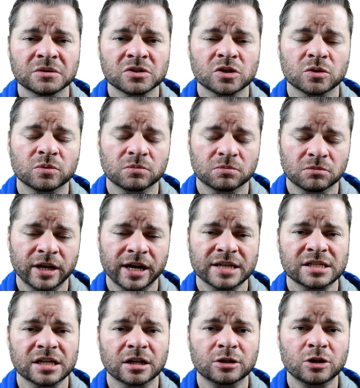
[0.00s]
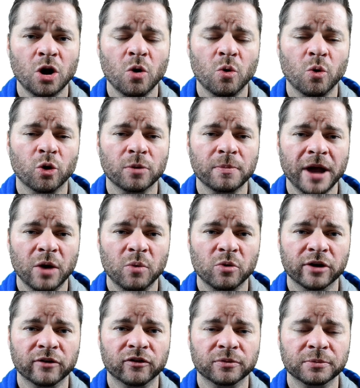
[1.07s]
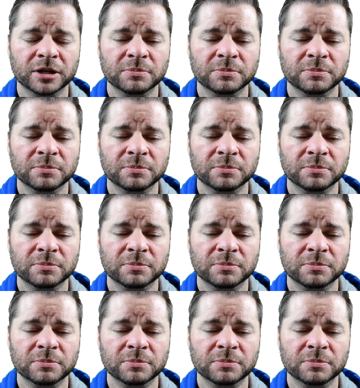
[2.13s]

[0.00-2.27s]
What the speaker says: So, like I said, low quarterback 1 for